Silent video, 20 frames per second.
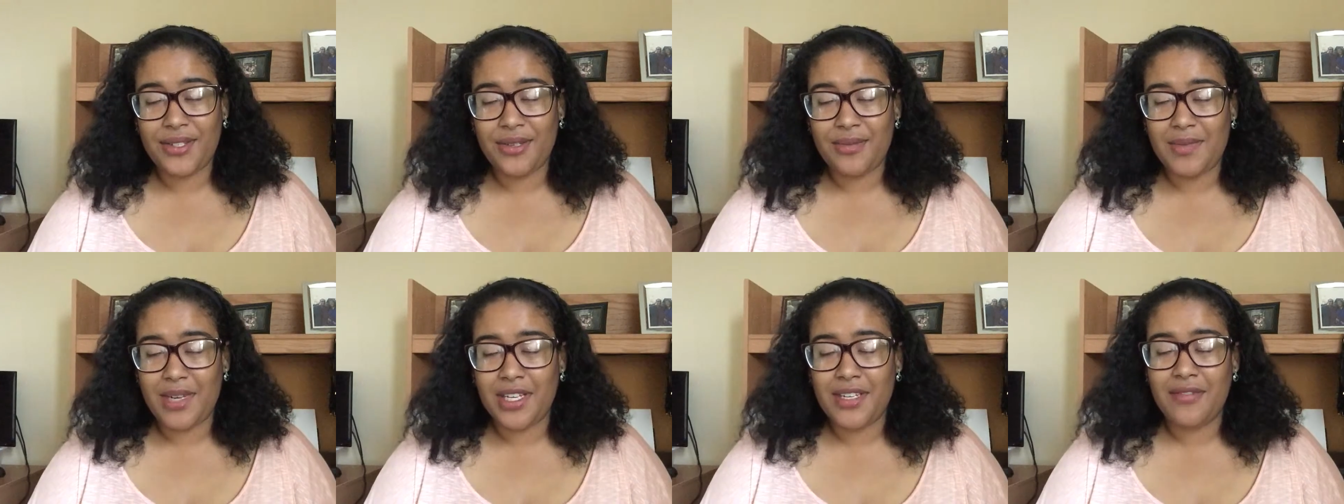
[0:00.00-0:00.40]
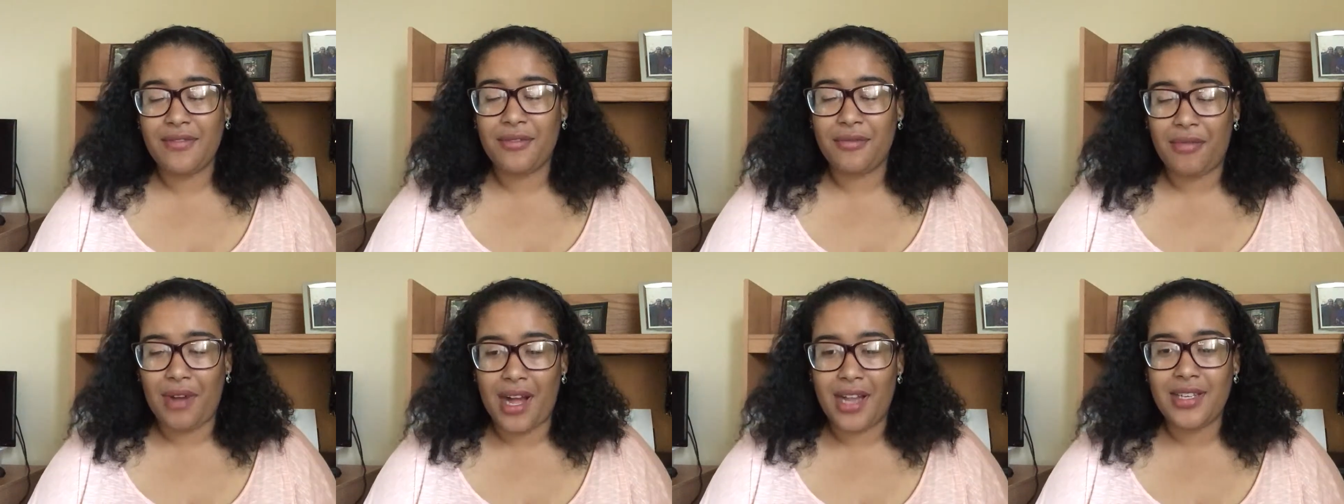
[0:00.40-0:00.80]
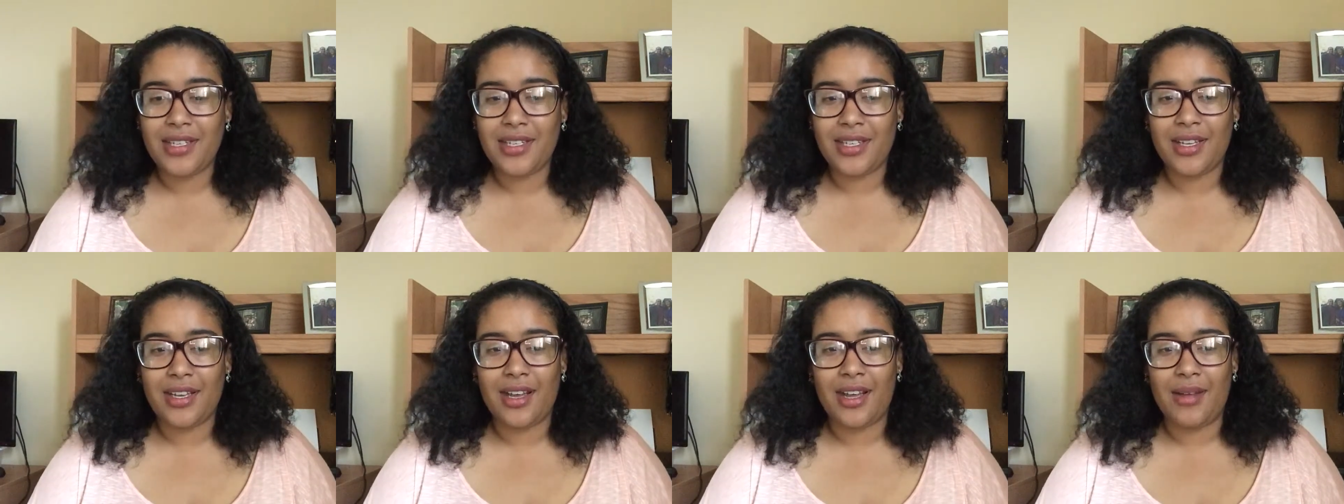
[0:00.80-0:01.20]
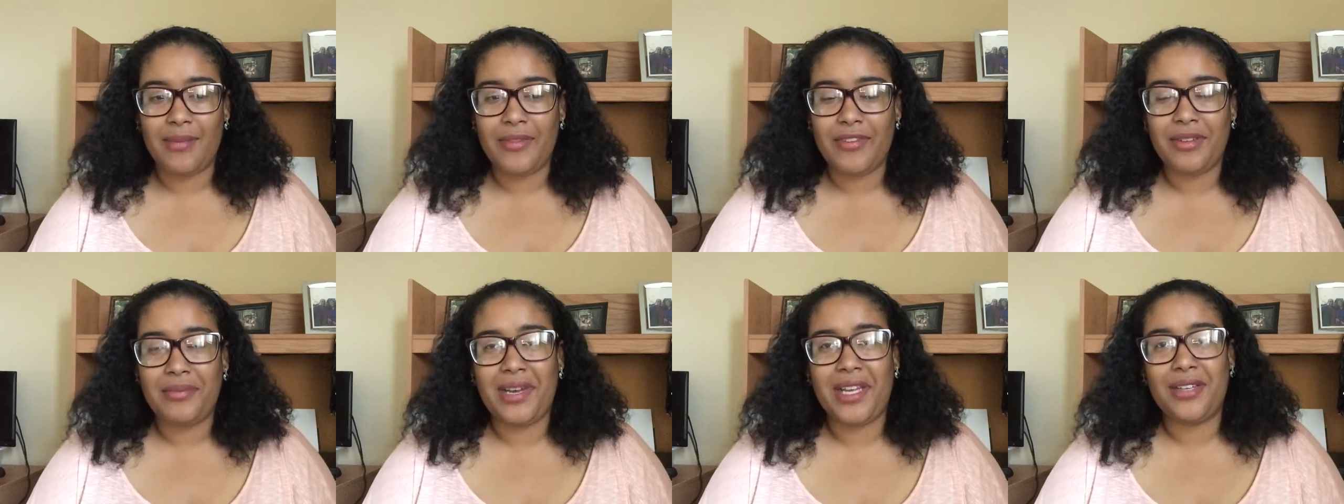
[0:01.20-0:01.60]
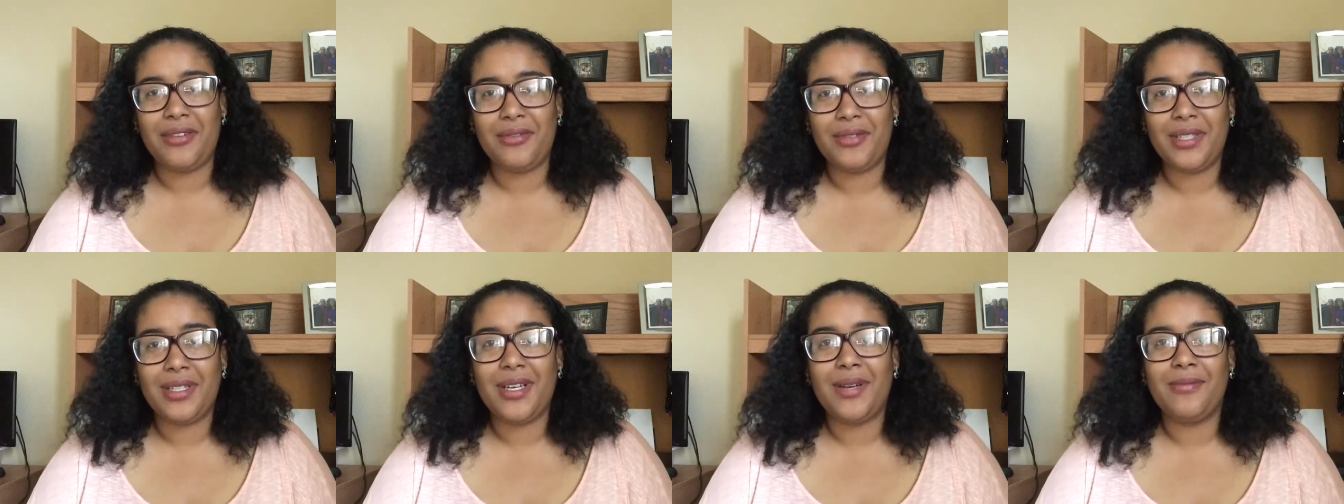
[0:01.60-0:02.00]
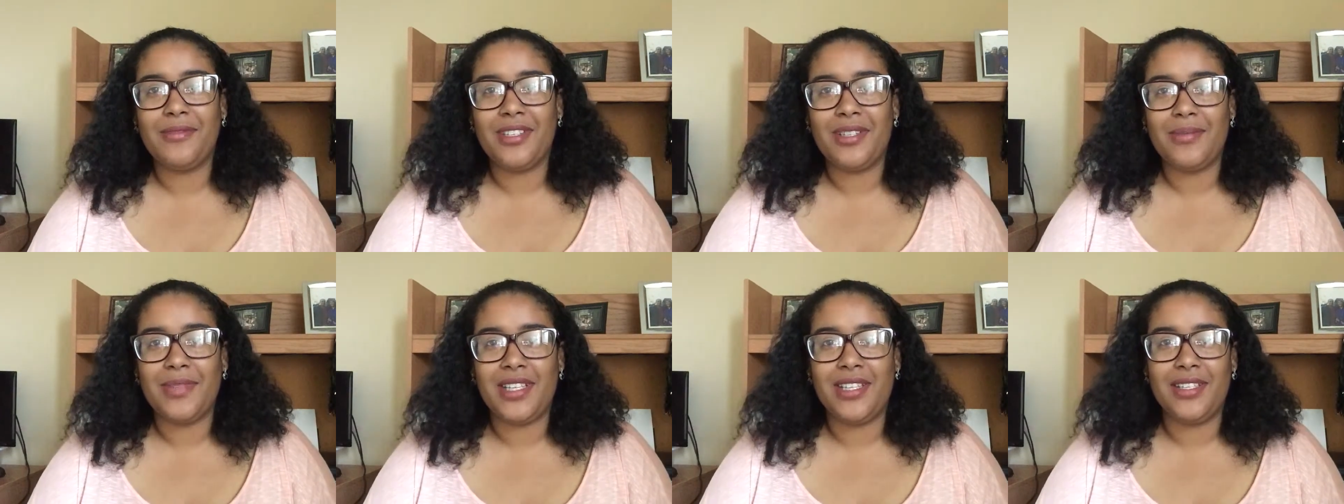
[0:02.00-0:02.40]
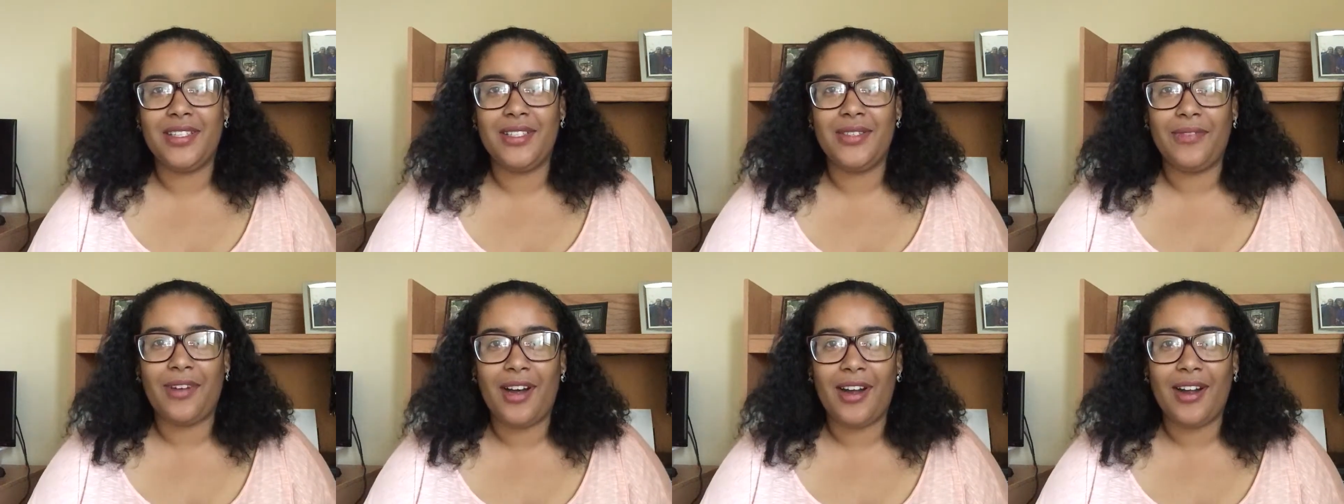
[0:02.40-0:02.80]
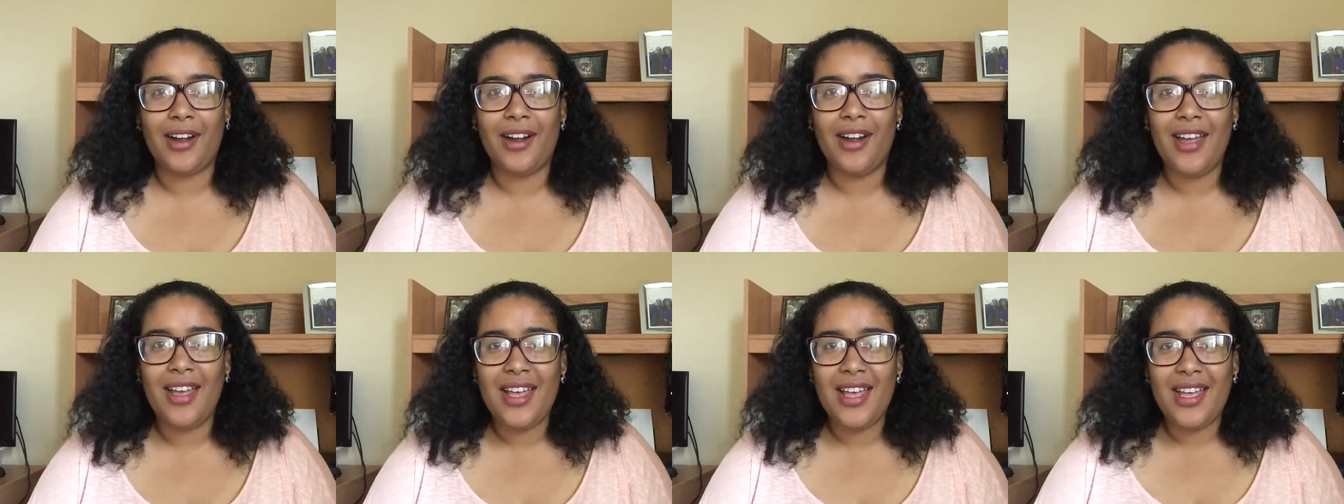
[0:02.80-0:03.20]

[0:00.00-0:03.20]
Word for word: so much for watching, um, everybody who's come with me this far.